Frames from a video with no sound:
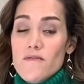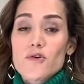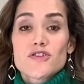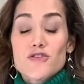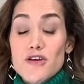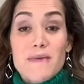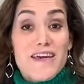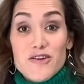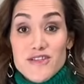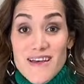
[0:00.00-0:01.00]
Of course, you can
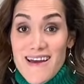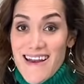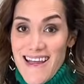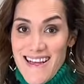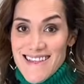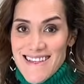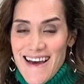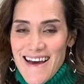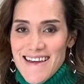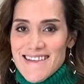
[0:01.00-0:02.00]
make your sign any
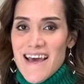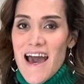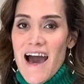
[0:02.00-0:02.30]
size.